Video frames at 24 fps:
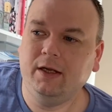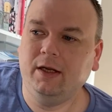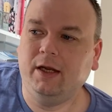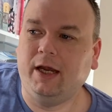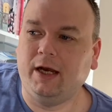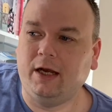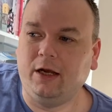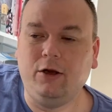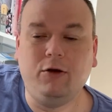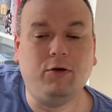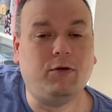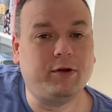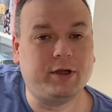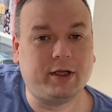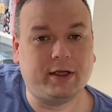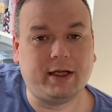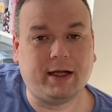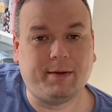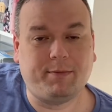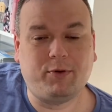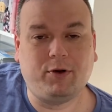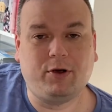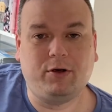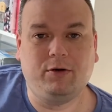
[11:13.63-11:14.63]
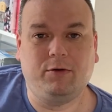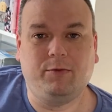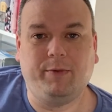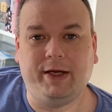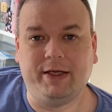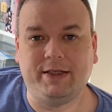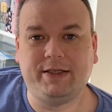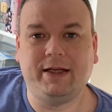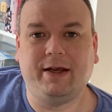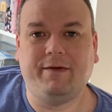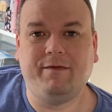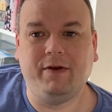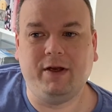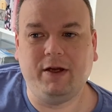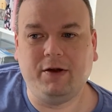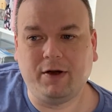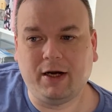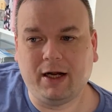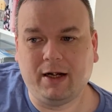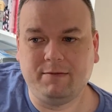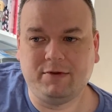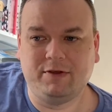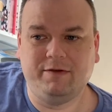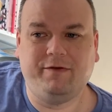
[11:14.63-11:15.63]
it'll know that that product weighs 70
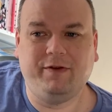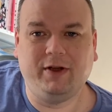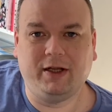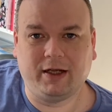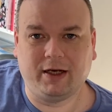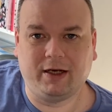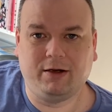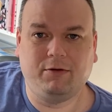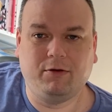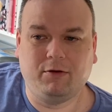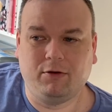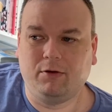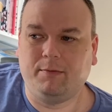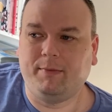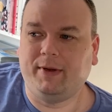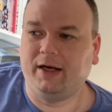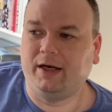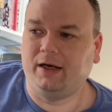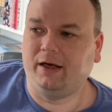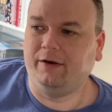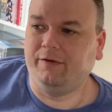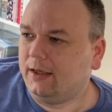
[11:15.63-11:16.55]
grams and fill that out automatically.